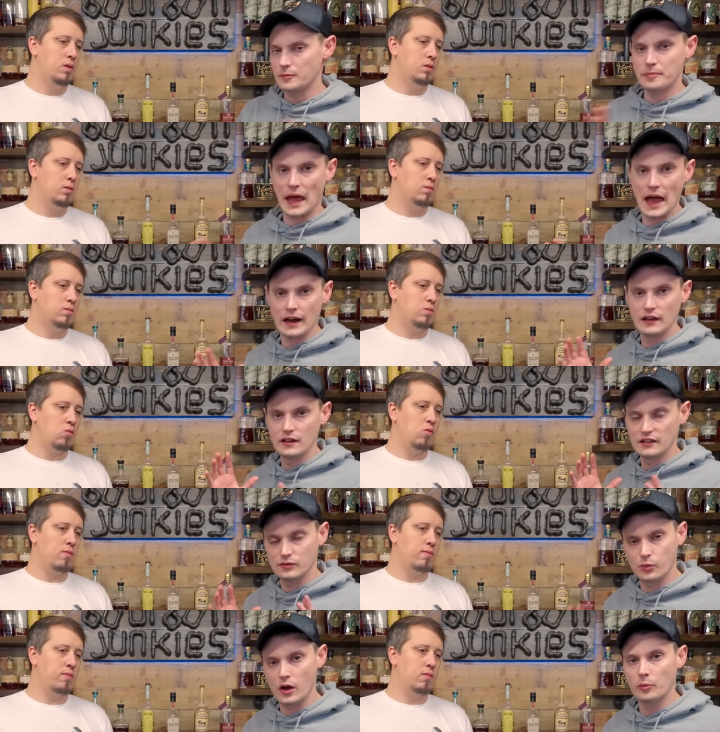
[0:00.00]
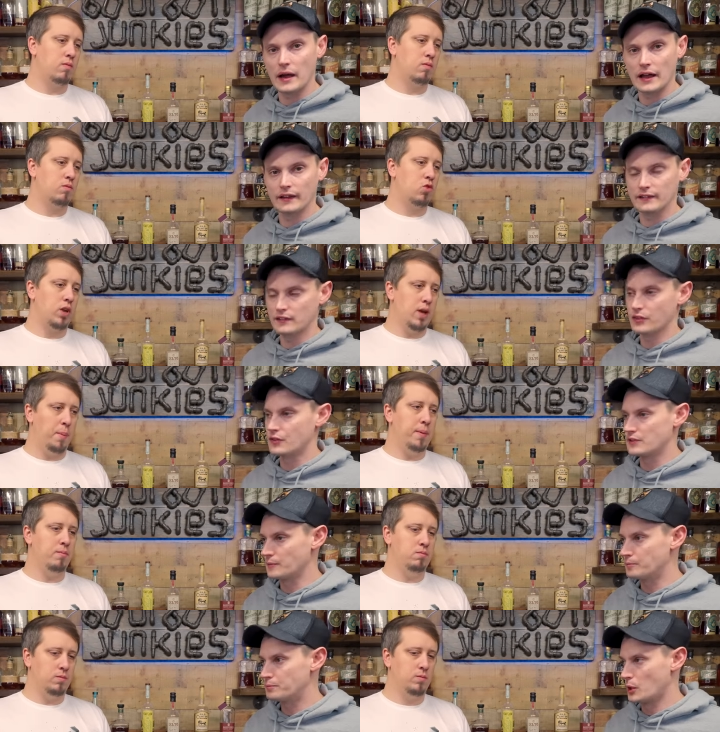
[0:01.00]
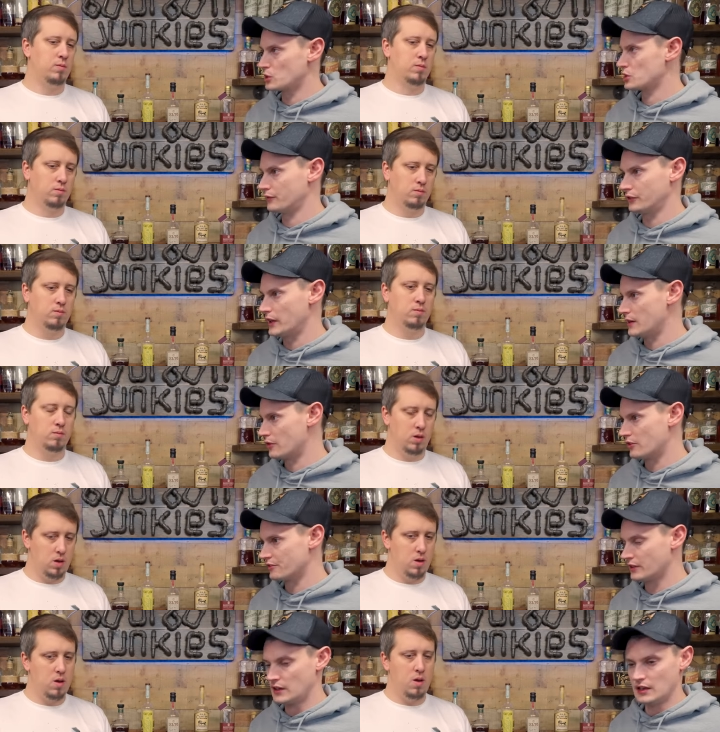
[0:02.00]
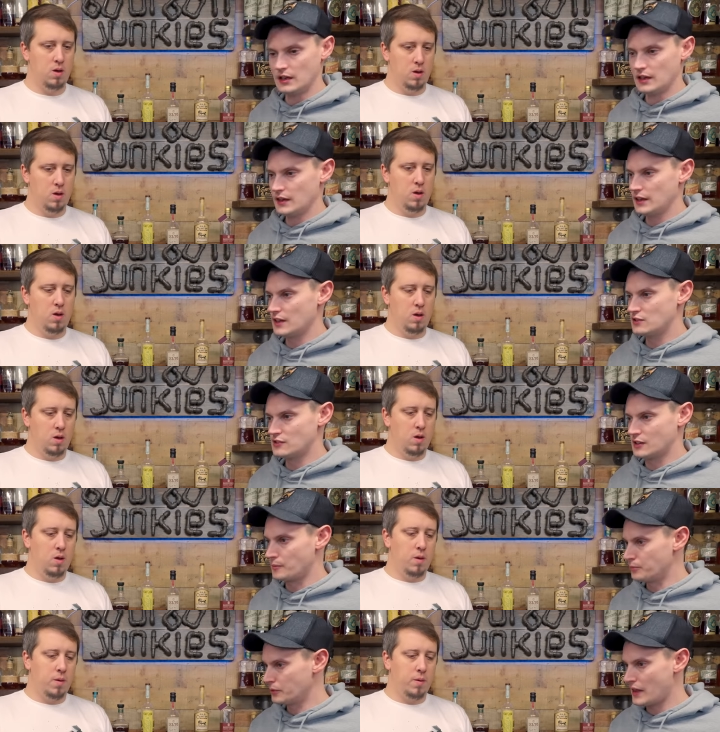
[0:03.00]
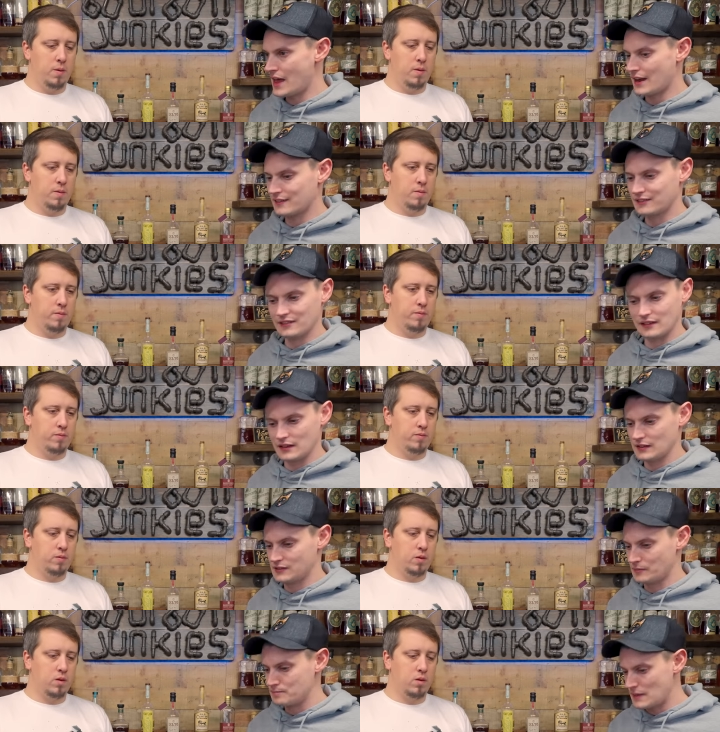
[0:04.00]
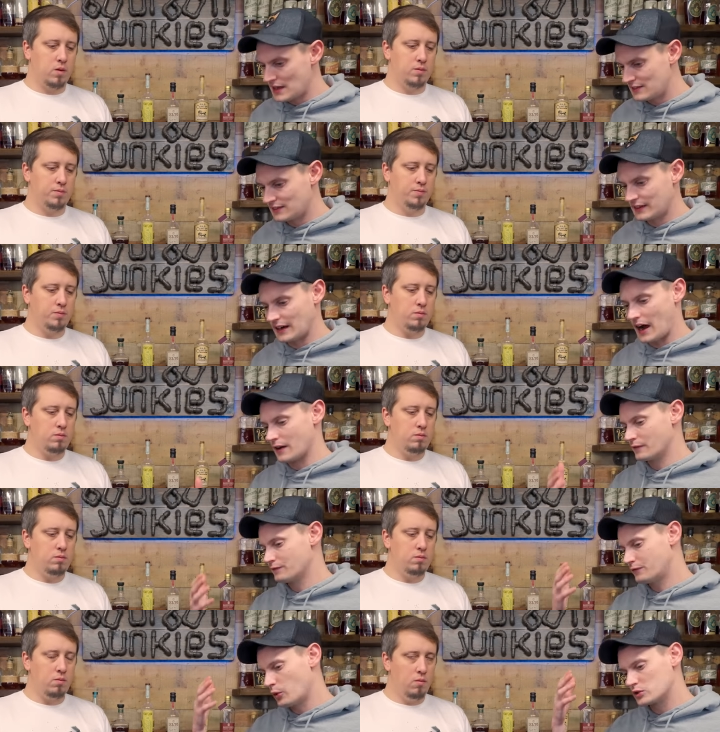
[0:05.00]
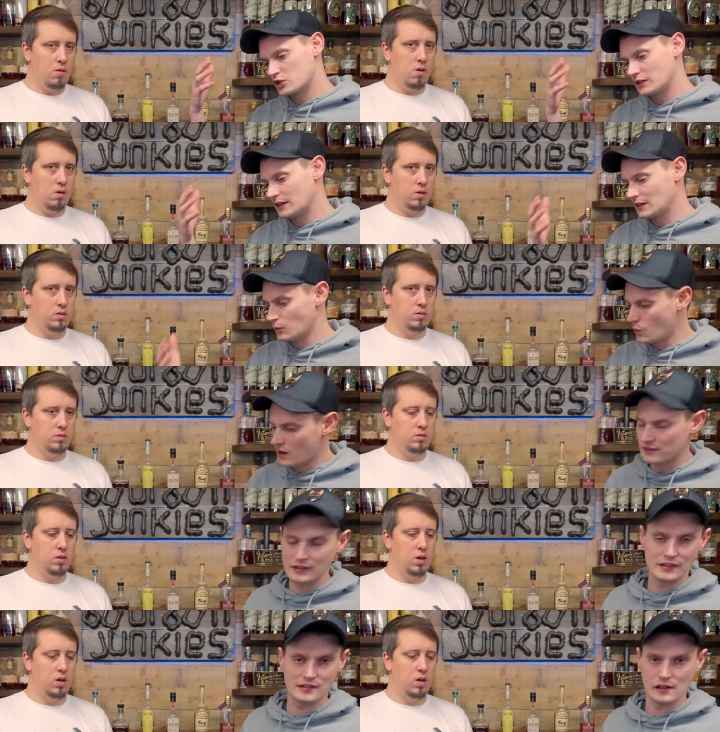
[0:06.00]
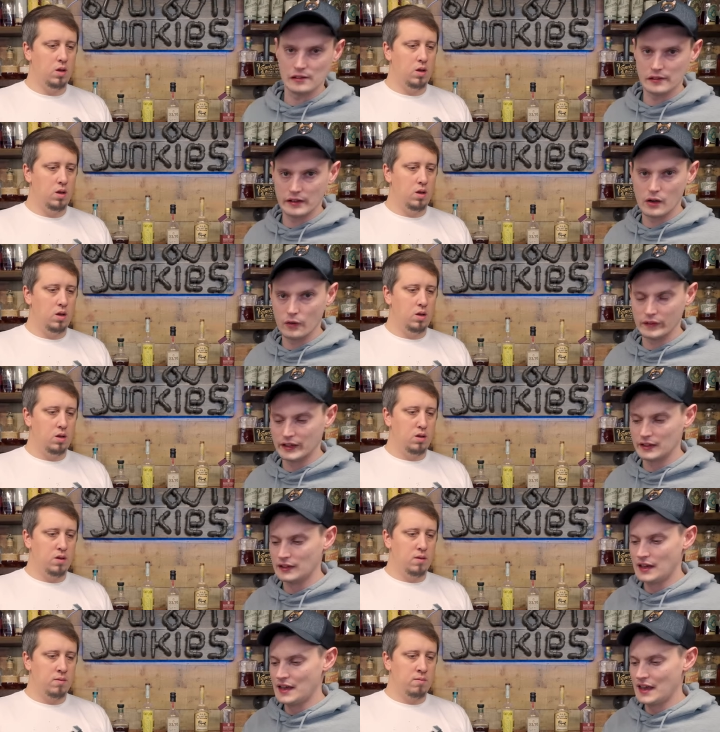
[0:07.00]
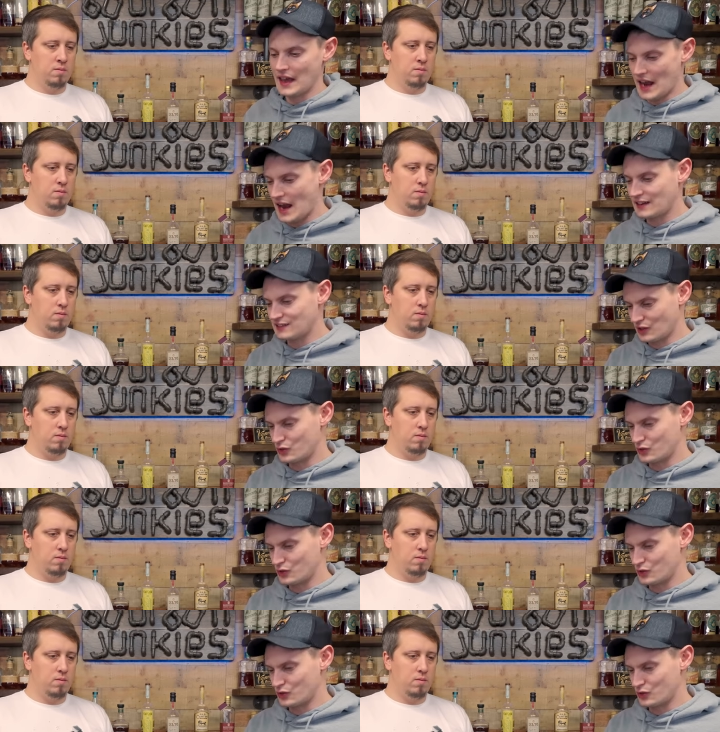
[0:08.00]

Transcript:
Speaker 1: to back, it's well balanced. Yep. There's a bunch of flavors. It's complex. It's amazing. Unfortunately, it was a distillery only. And it's a